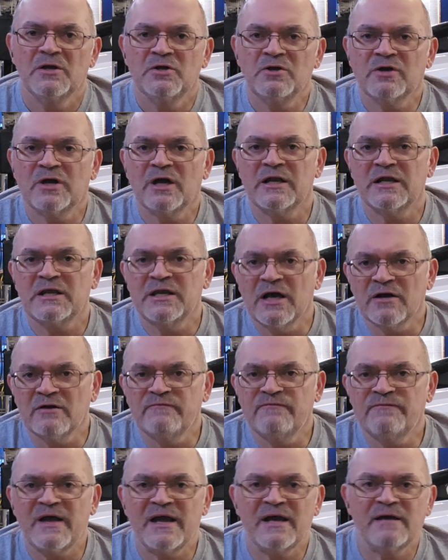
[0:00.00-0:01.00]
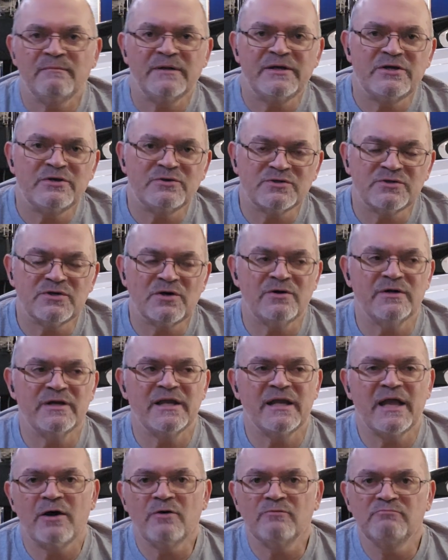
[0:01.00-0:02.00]
you got a young family, you're
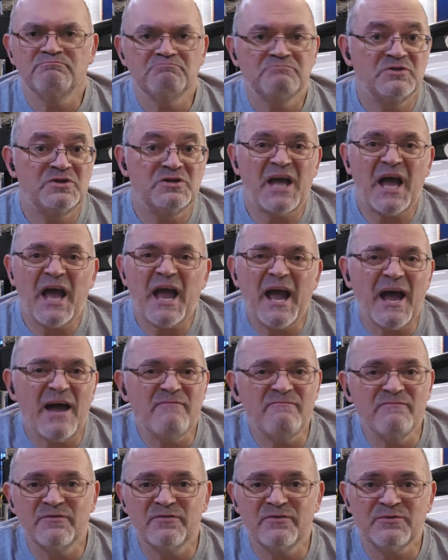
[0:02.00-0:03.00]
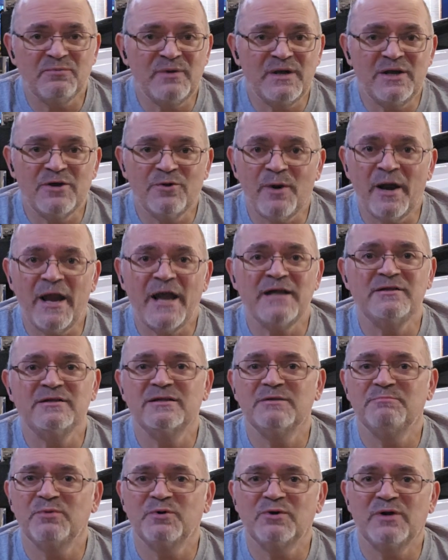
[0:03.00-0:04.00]
starting out, do you have $3
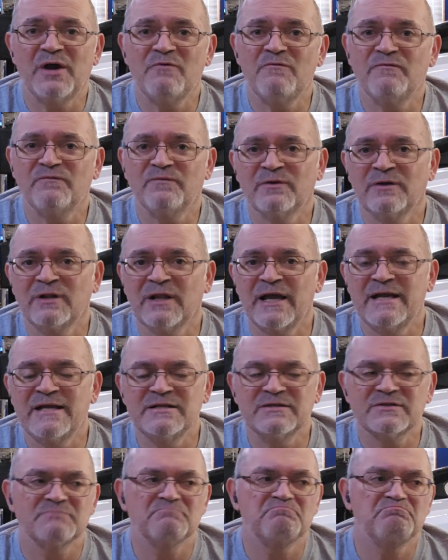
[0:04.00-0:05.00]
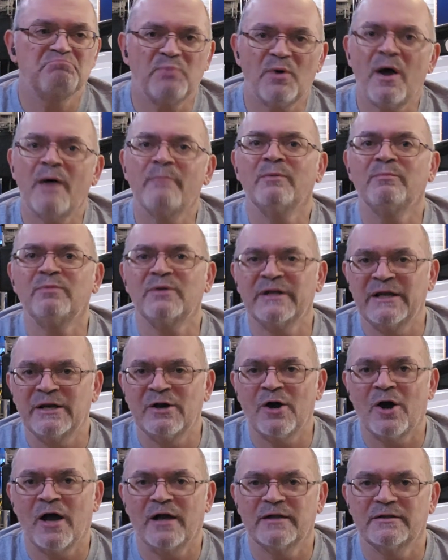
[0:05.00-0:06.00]
grand to put out for lights? Probably
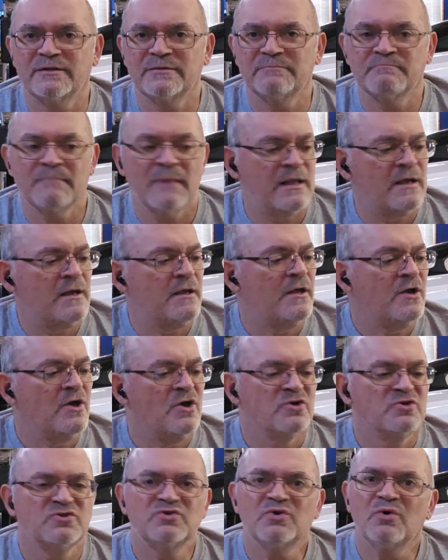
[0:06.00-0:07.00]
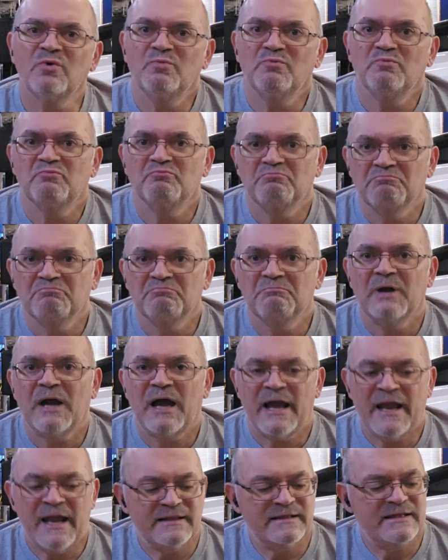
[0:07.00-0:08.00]
not. So
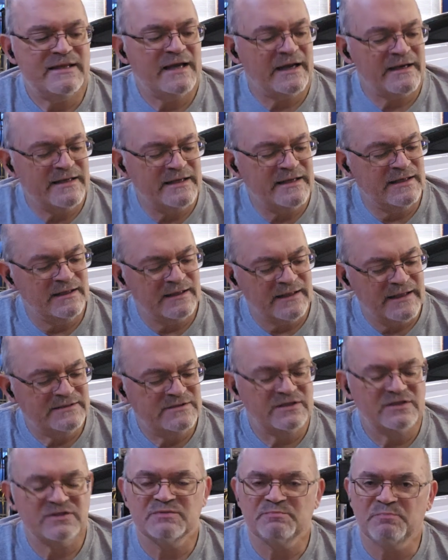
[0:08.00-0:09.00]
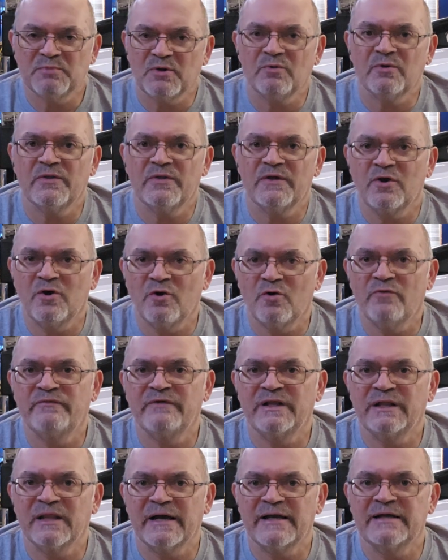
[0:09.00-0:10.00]
I had the idea, let's explore the
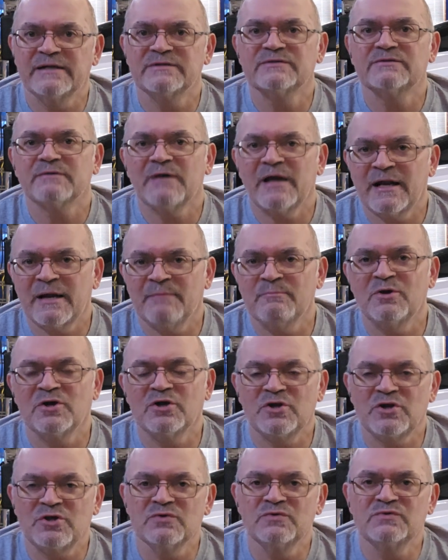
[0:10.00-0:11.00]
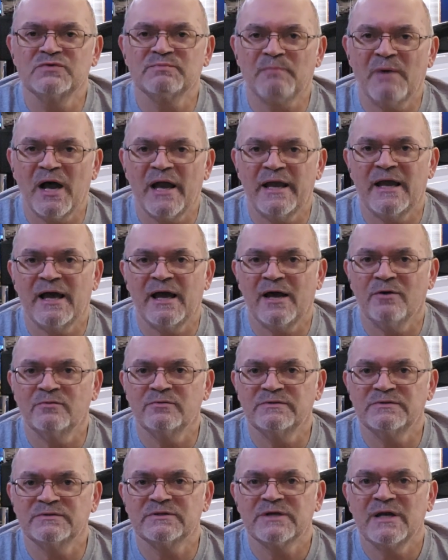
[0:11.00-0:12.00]
Govee Lights, and I'm going to use my
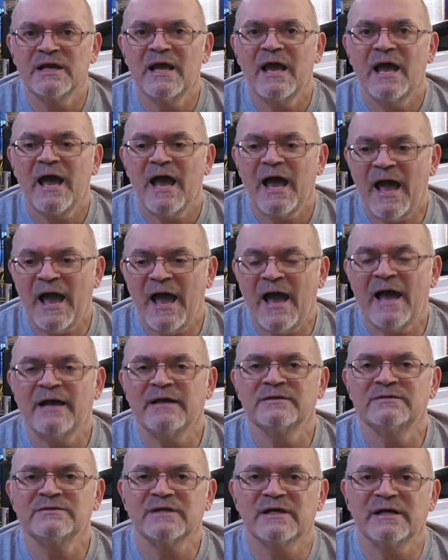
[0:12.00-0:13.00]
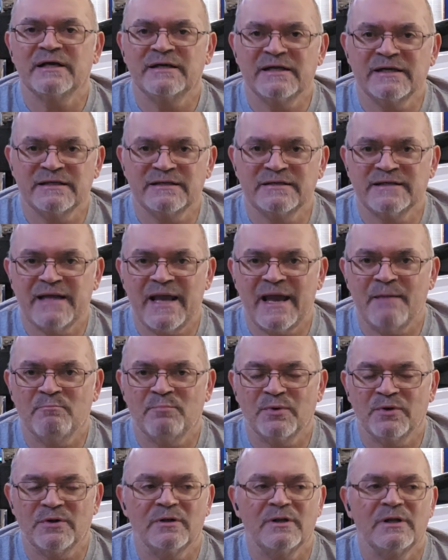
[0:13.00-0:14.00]
house as an
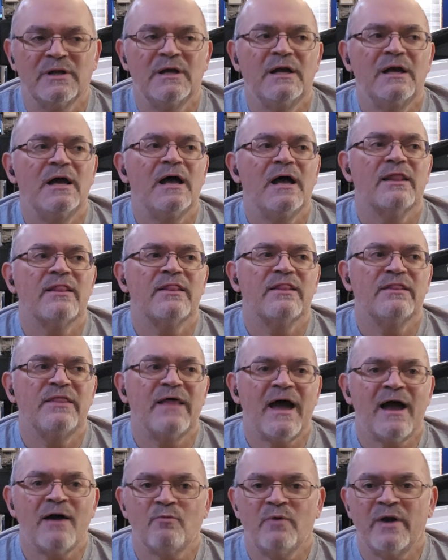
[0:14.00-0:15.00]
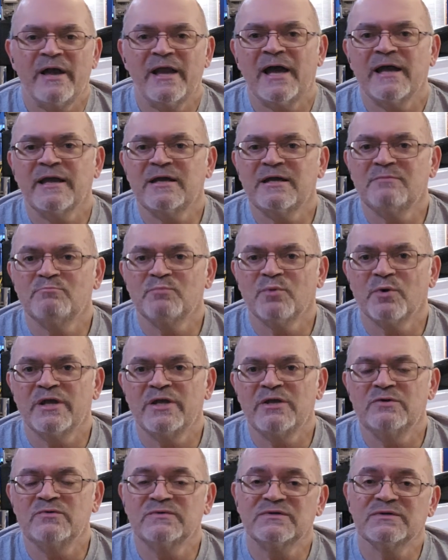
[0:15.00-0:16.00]
example. That way I can
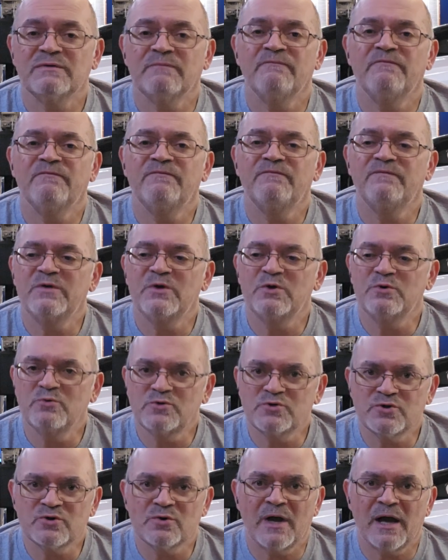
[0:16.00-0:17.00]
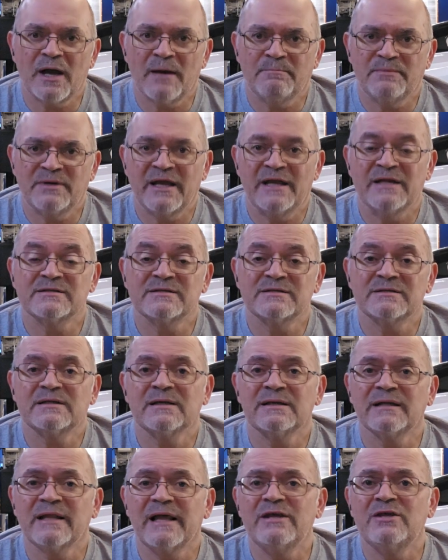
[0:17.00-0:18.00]
bring you some future updates
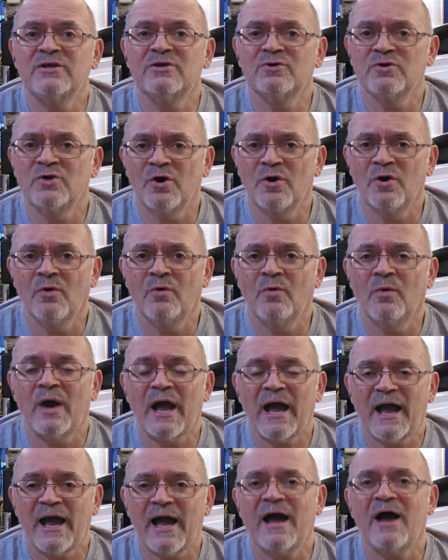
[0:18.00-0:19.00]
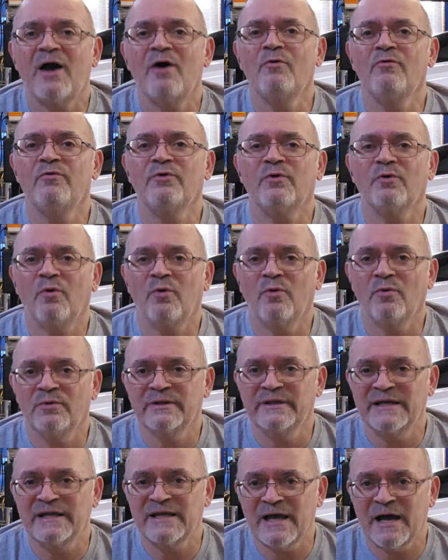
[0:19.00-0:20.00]
to let you know how they're
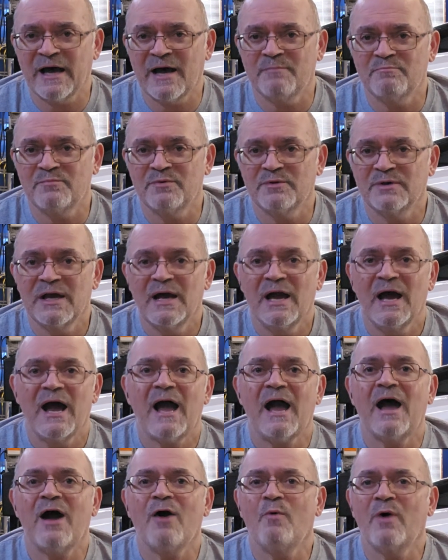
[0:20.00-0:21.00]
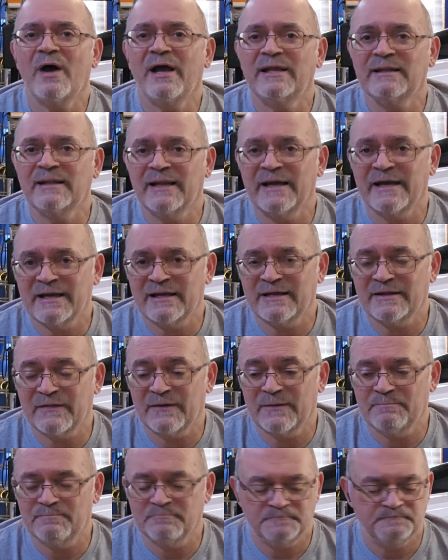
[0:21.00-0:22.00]
holding up, how I like
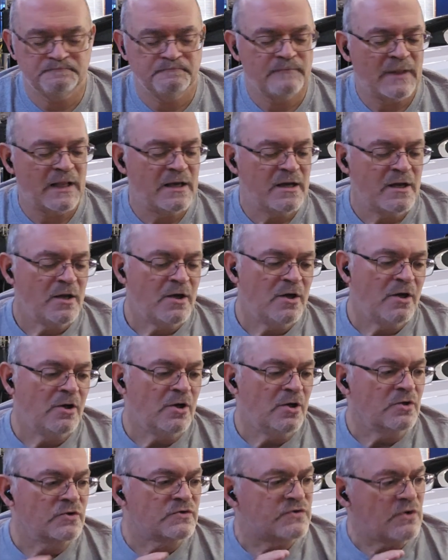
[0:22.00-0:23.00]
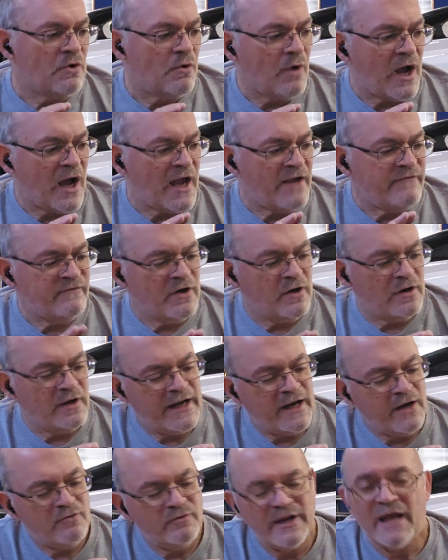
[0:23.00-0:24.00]
them. So I've
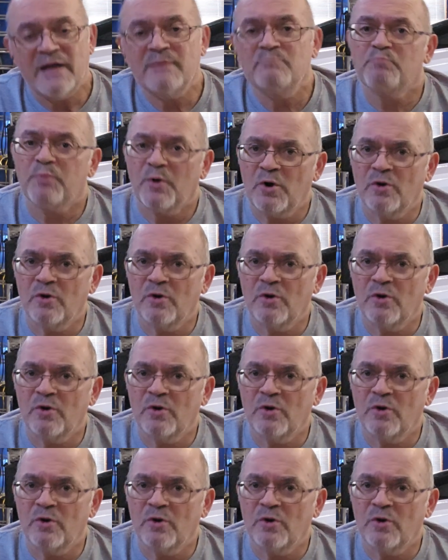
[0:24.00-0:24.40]
gone out and